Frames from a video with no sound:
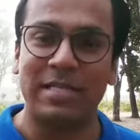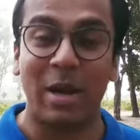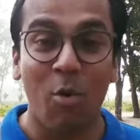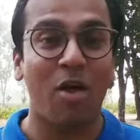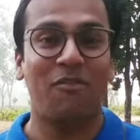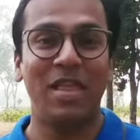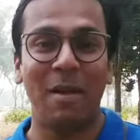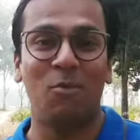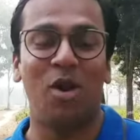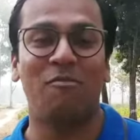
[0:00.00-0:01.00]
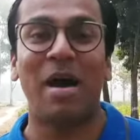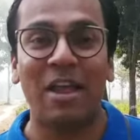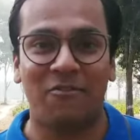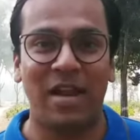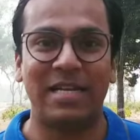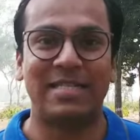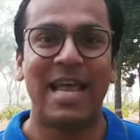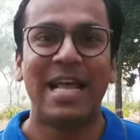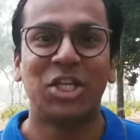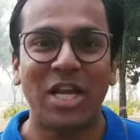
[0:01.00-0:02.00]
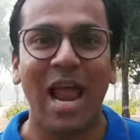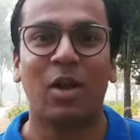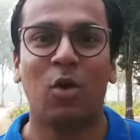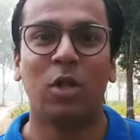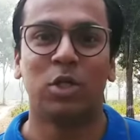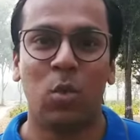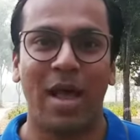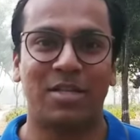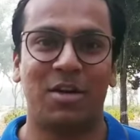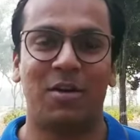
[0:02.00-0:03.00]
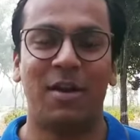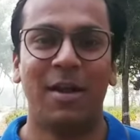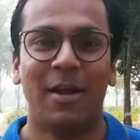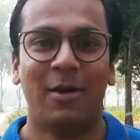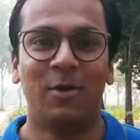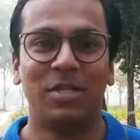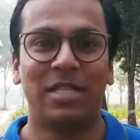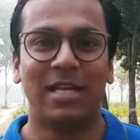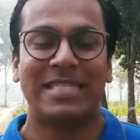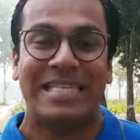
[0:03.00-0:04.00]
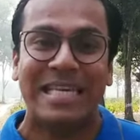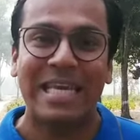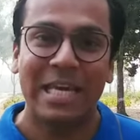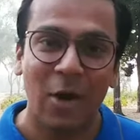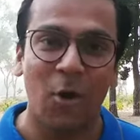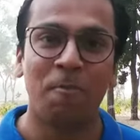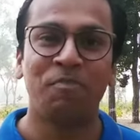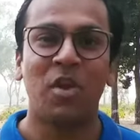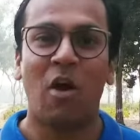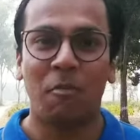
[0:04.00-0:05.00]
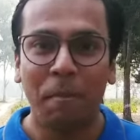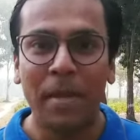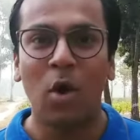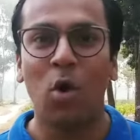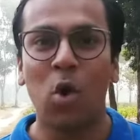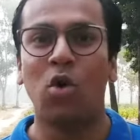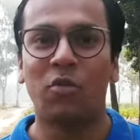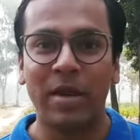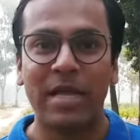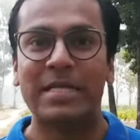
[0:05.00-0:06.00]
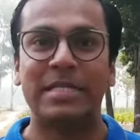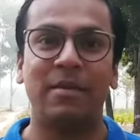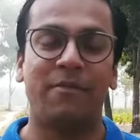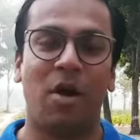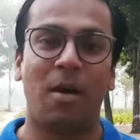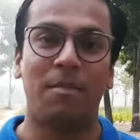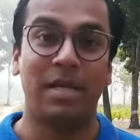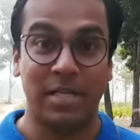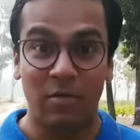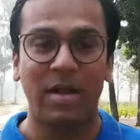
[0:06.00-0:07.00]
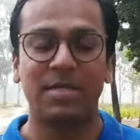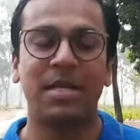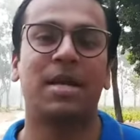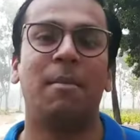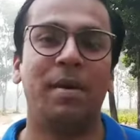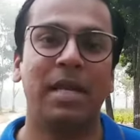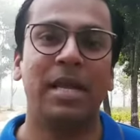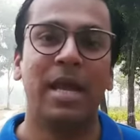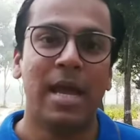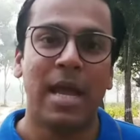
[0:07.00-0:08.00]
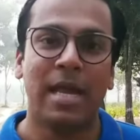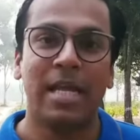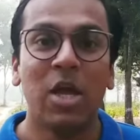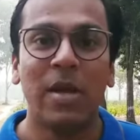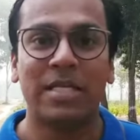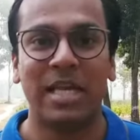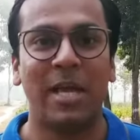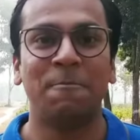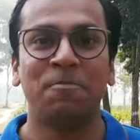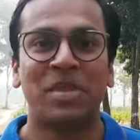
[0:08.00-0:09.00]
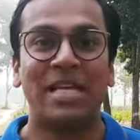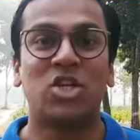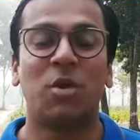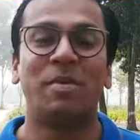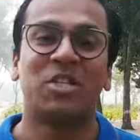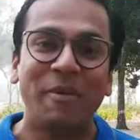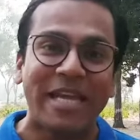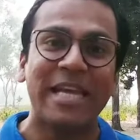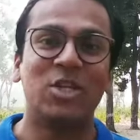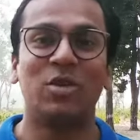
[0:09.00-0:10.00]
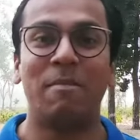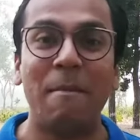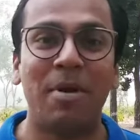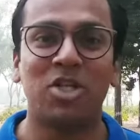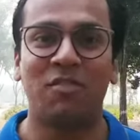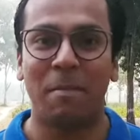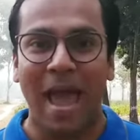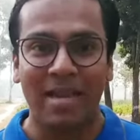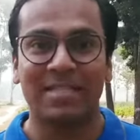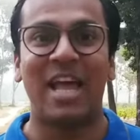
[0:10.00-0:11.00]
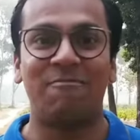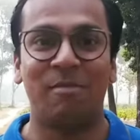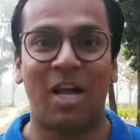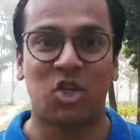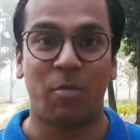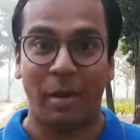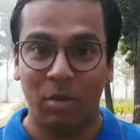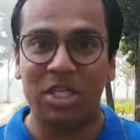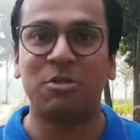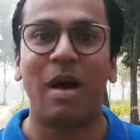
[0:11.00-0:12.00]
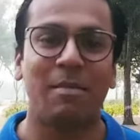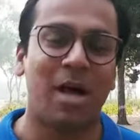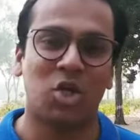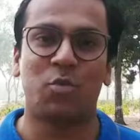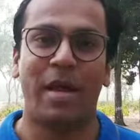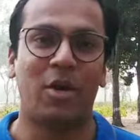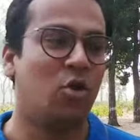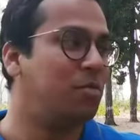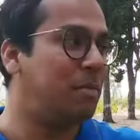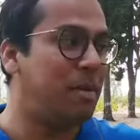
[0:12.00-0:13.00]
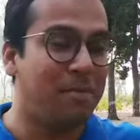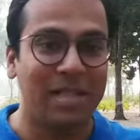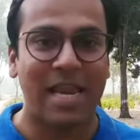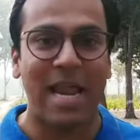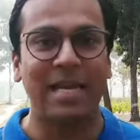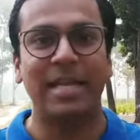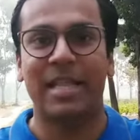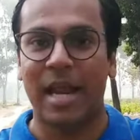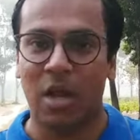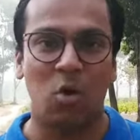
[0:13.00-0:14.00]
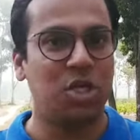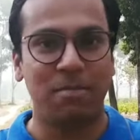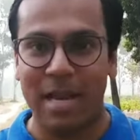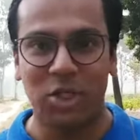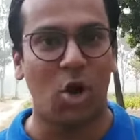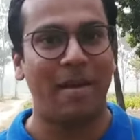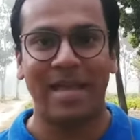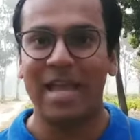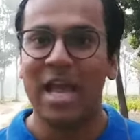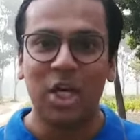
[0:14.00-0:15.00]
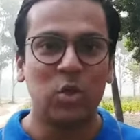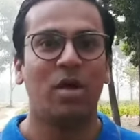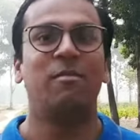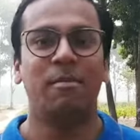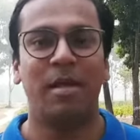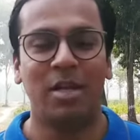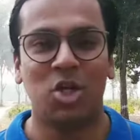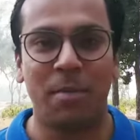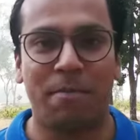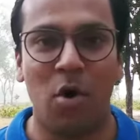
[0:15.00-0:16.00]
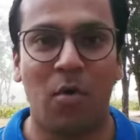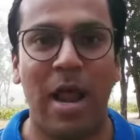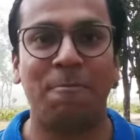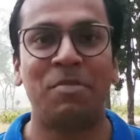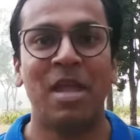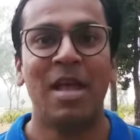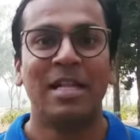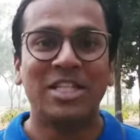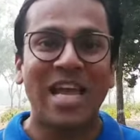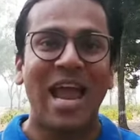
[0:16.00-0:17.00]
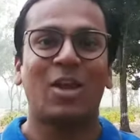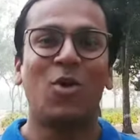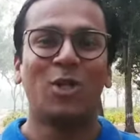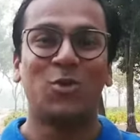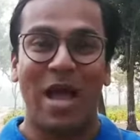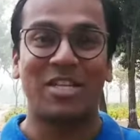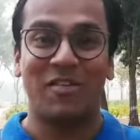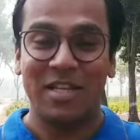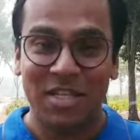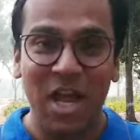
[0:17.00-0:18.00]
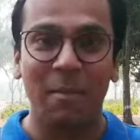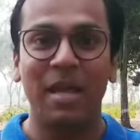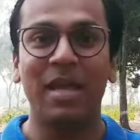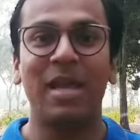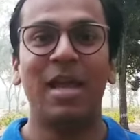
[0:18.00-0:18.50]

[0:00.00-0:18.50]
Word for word: And one of them, one of my friends, Chad Goldwasser, who's the CEO of Pure Gold Realty it's a real estate company in USA, is going to be speaking to the members of the Balanced Life Mastermind, which is my mastermind group, the people that I lead, that I coach and mentor, my 12-month mentorship program. Chad Goldwasser is coming.